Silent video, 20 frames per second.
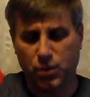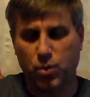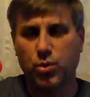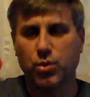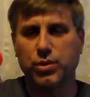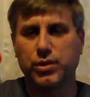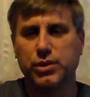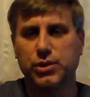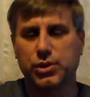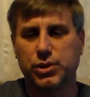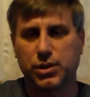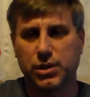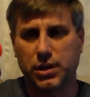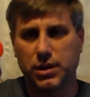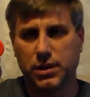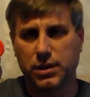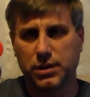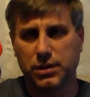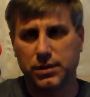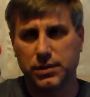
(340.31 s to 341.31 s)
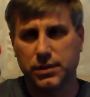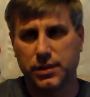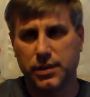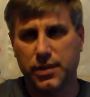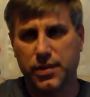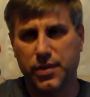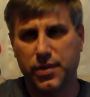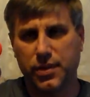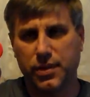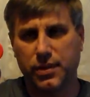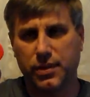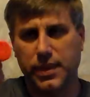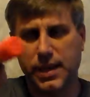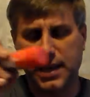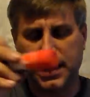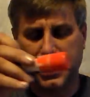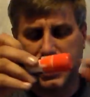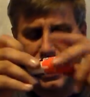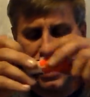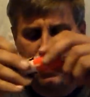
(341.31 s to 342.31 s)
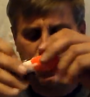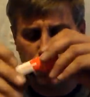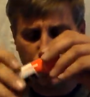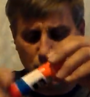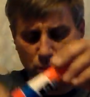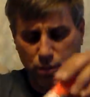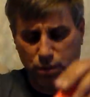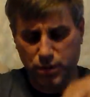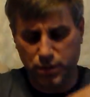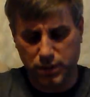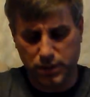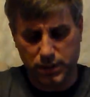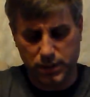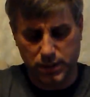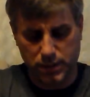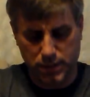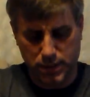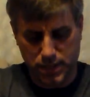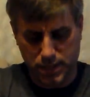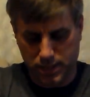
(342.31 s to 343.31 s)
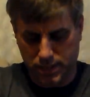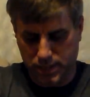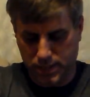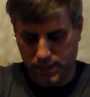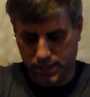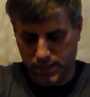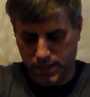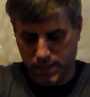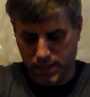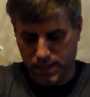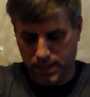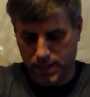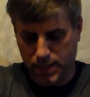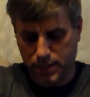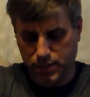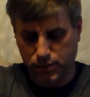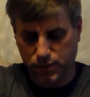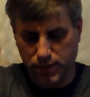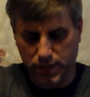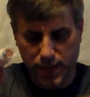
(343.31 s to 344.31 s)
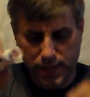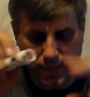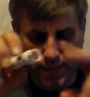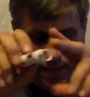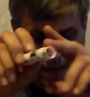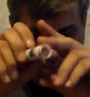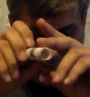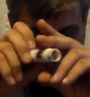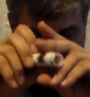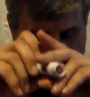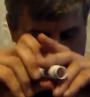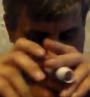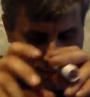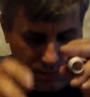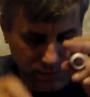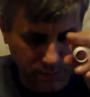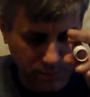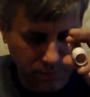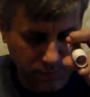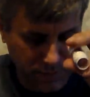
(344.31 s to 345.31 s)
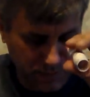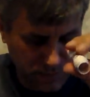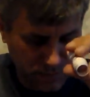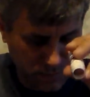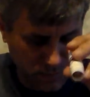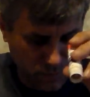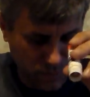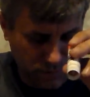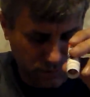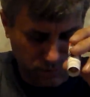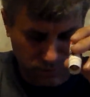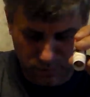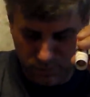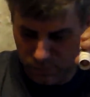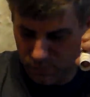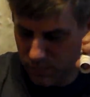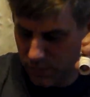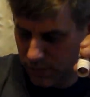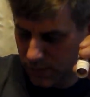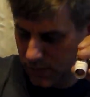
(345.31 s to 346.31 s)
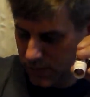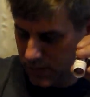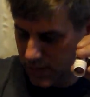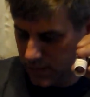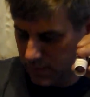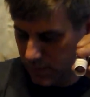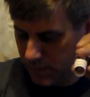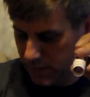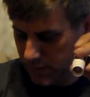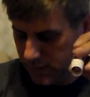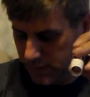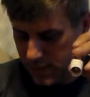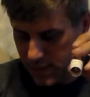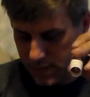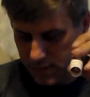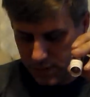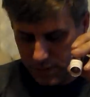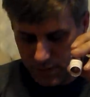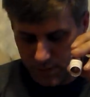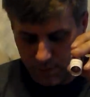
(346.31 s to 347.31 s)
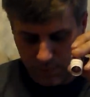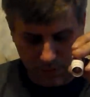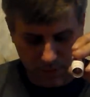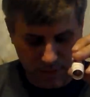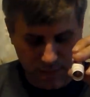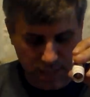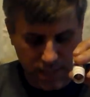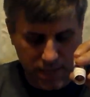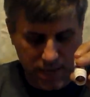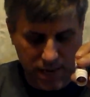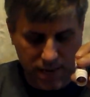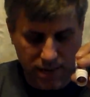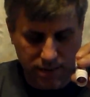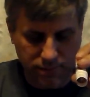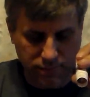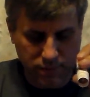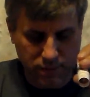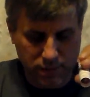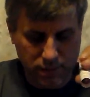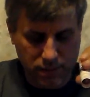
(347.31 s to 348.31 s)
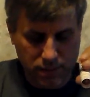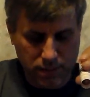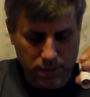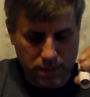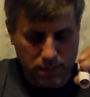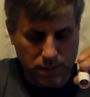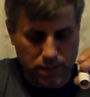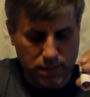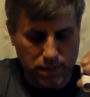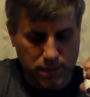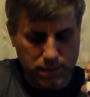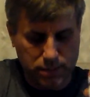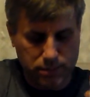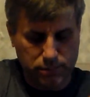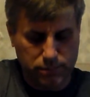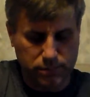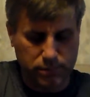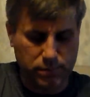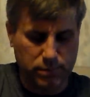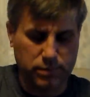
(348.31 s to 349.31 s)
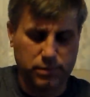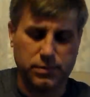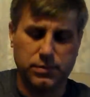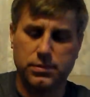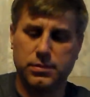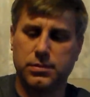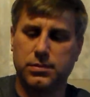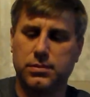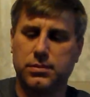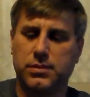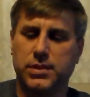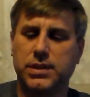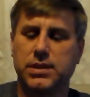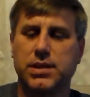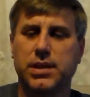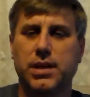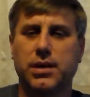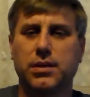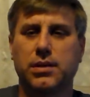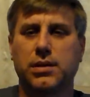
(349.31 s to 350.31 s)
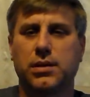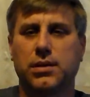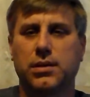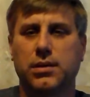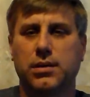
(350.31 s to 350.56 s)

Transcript: orange. That cap will work. Actually, that cap is on something. I don't know what, what it's on, but it's on something I have uh, right there.